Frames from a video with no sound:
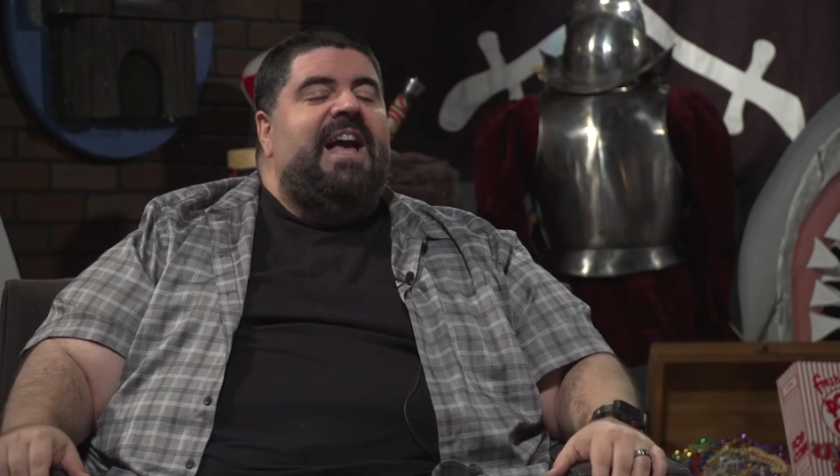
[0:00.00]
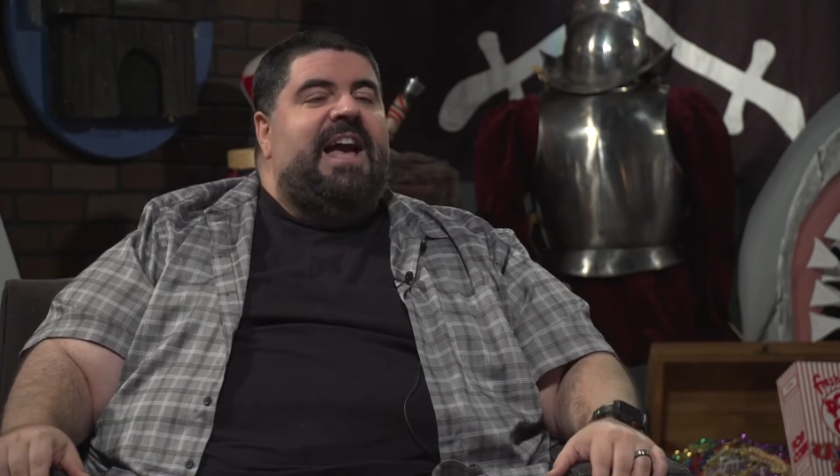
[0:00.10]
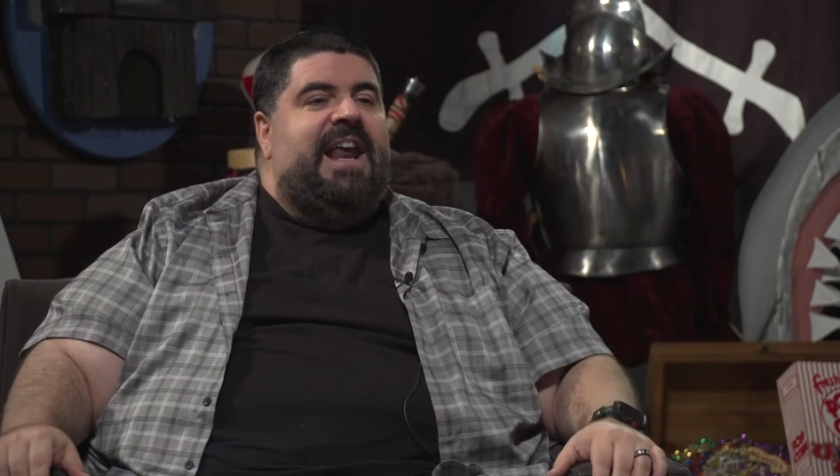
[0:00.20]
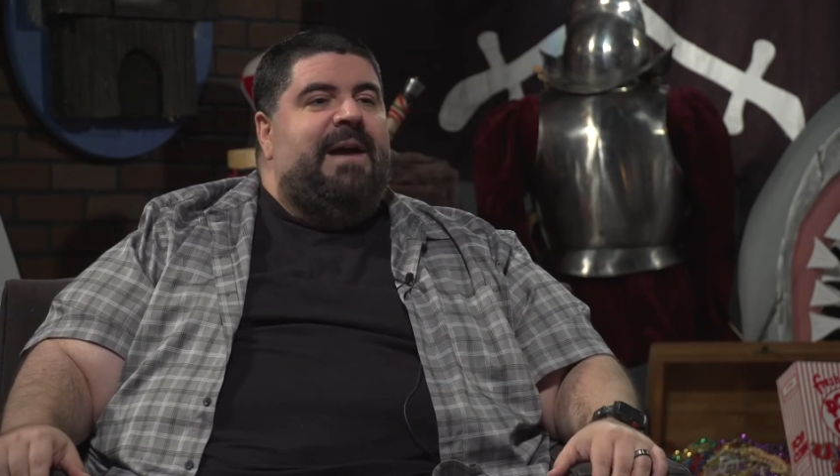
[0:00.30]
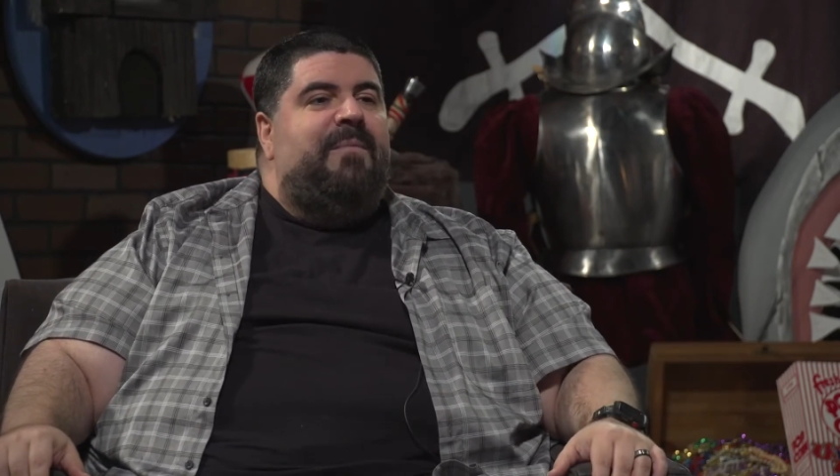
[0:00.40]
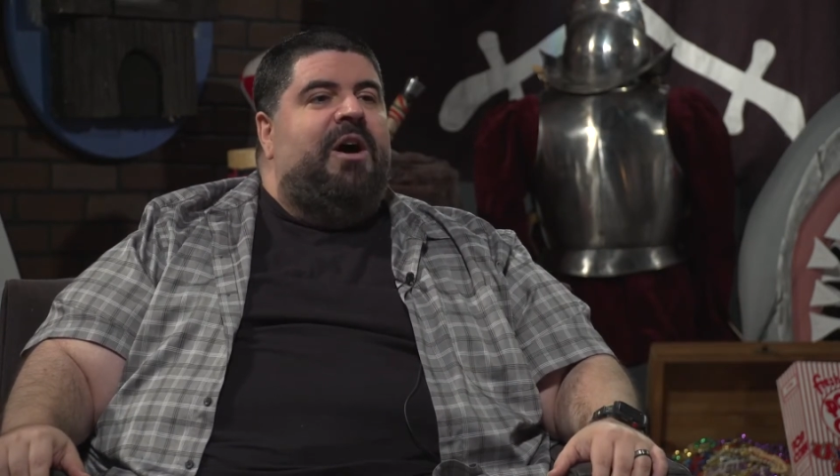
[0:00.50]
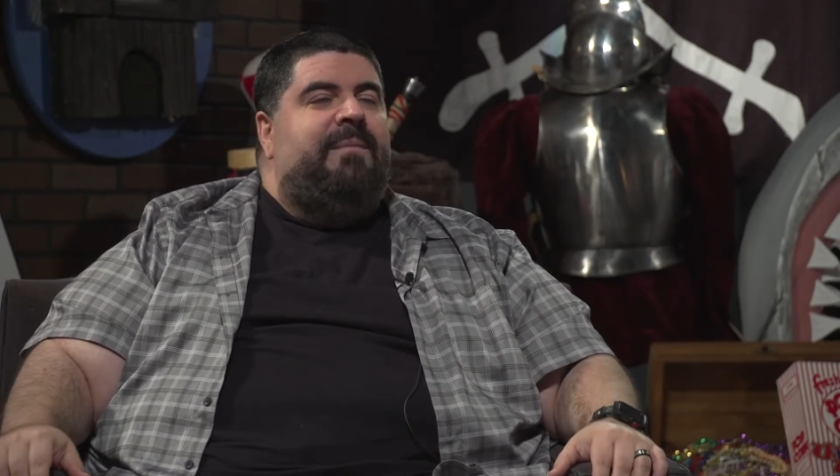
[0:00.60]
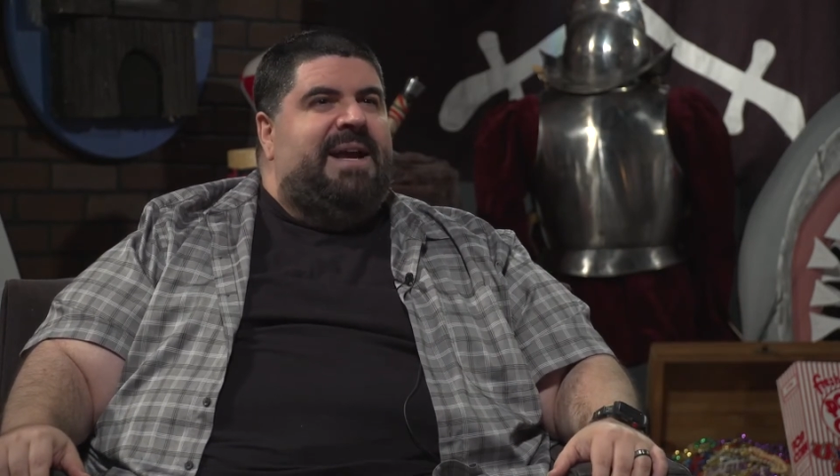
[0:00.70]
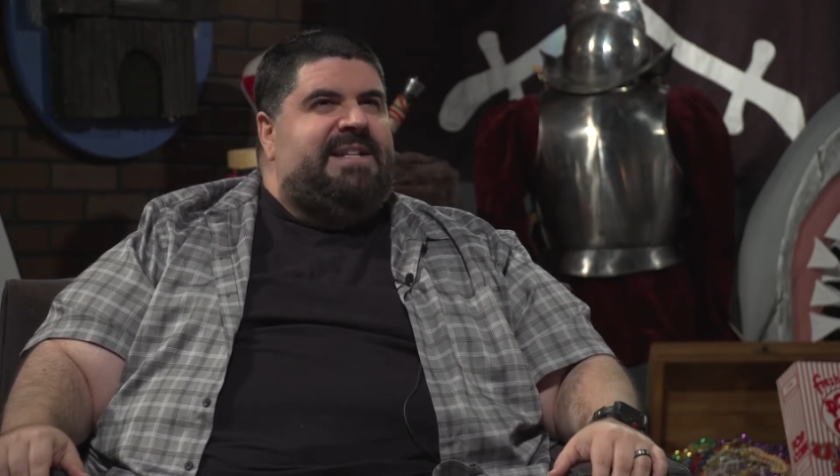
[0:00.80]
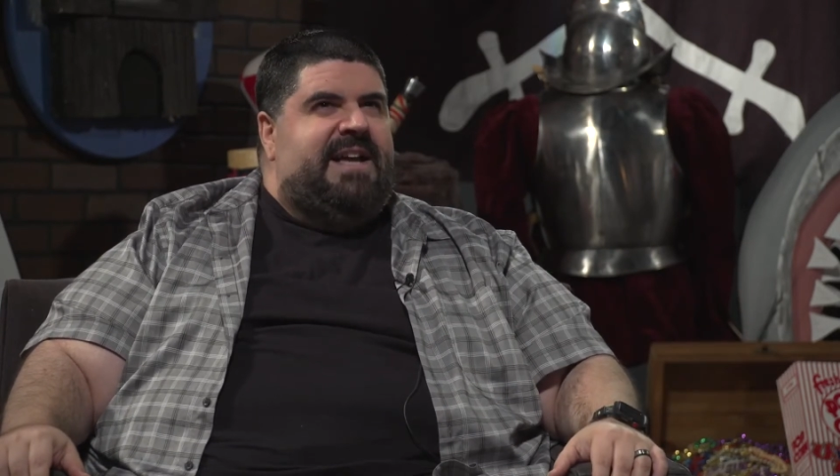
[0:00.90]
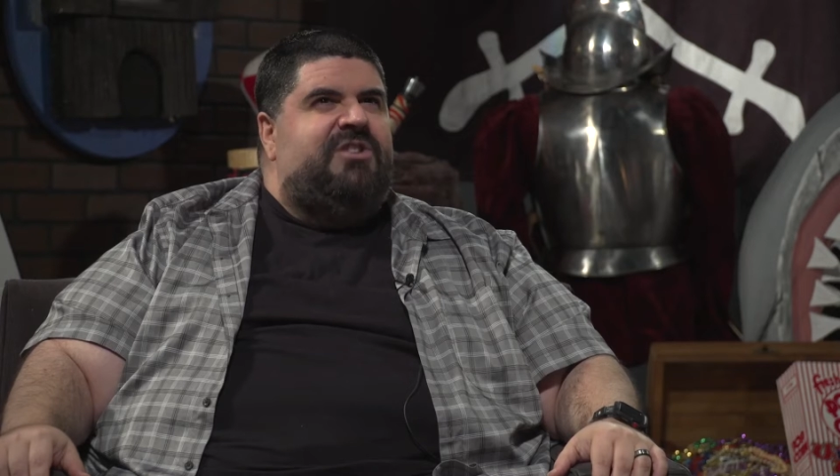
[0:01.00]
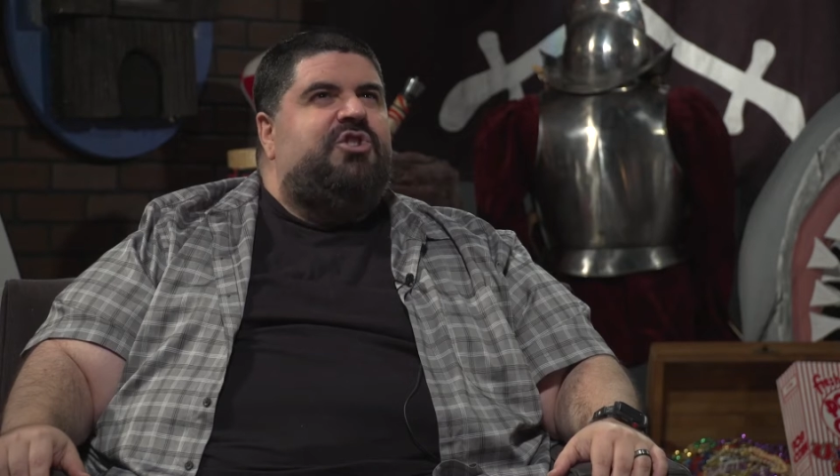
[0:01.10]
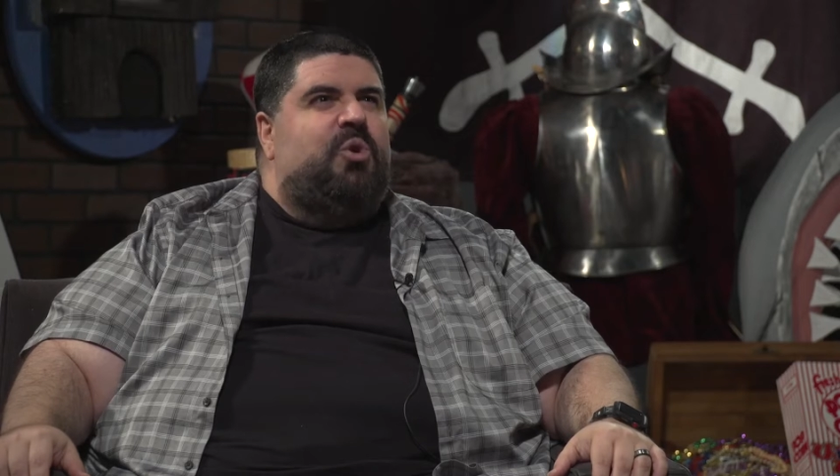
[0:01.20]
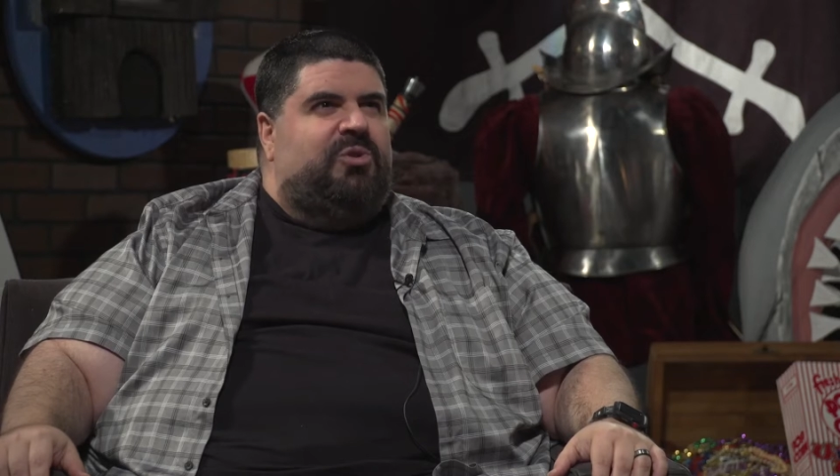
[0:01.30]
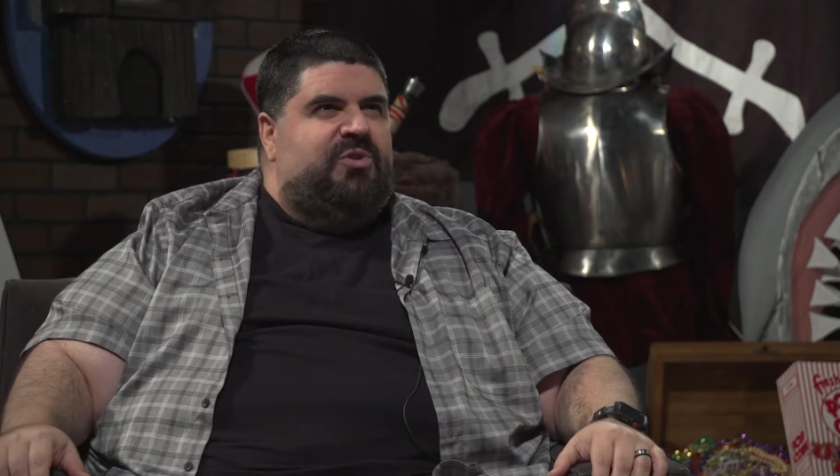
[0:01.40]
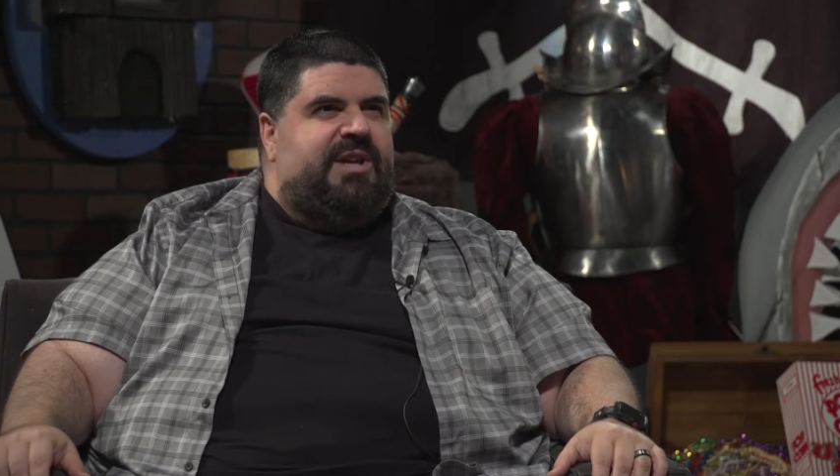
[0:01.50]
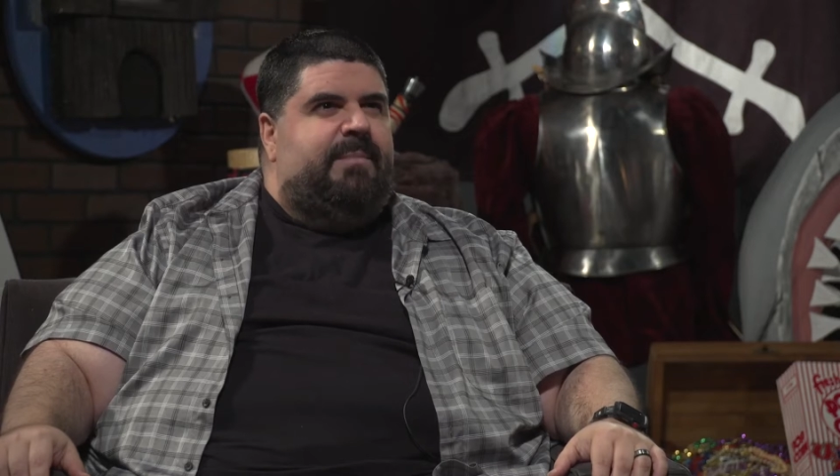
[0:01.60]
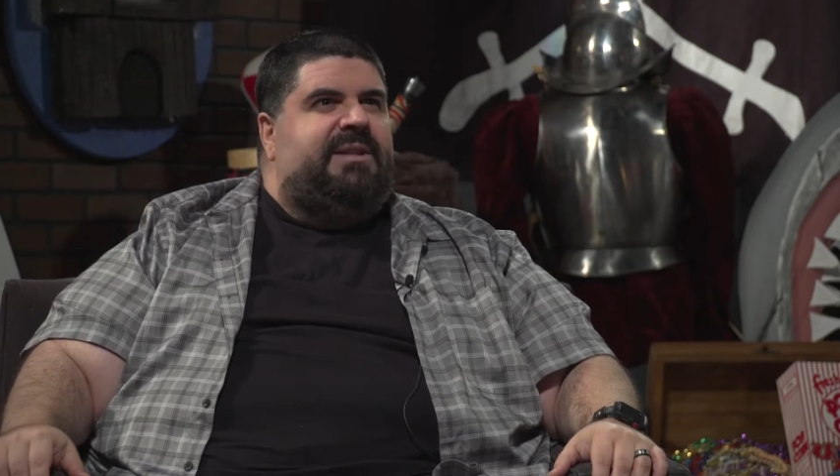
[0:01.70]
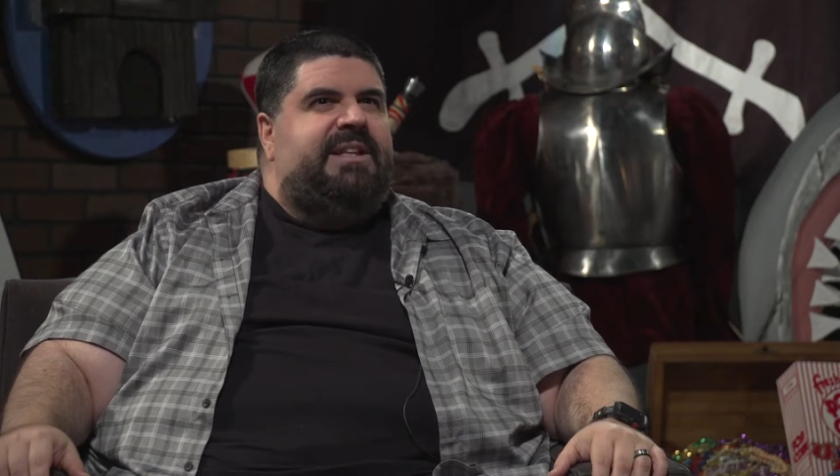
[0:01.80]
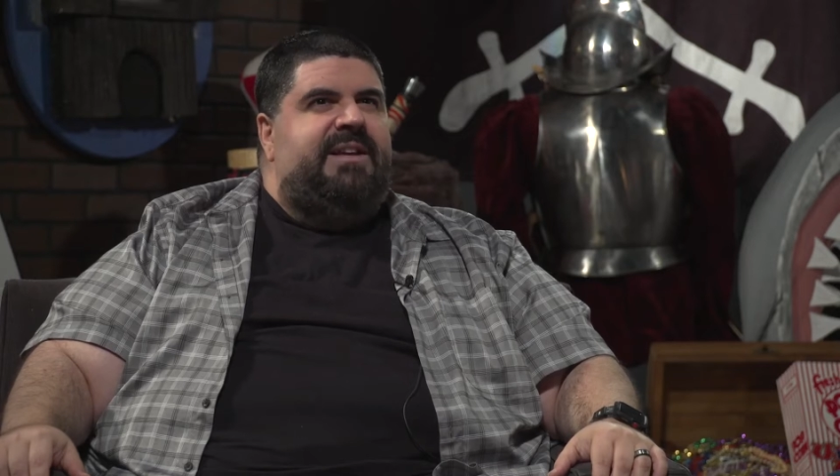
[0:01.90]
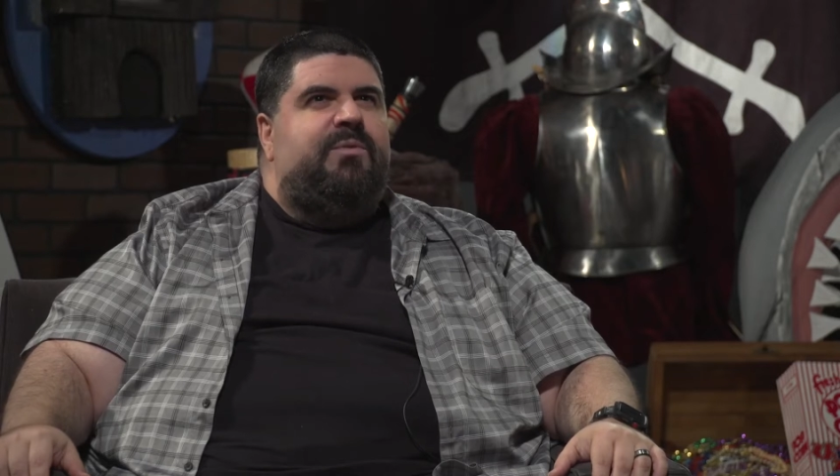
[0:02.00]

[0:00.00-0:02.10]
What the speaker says: And I'm on my dad's shoulders, I believe.